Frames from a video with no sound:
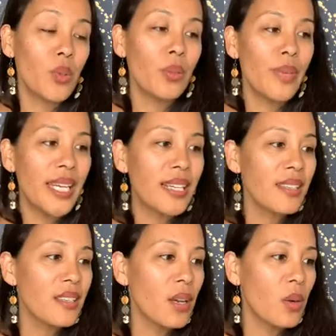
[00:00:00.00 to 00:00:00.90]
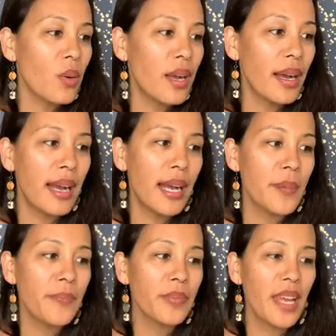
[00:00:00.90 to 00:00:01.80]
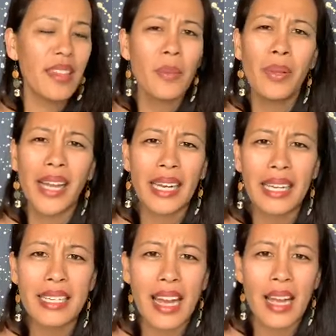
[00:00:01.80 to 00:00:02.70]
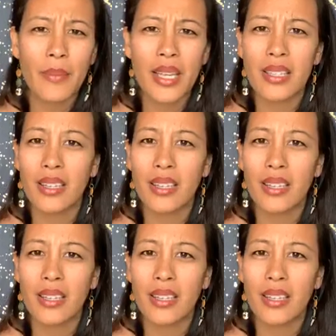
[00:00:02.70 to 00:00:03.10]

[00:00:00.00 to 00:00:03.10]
meetings. So, and then the planning time is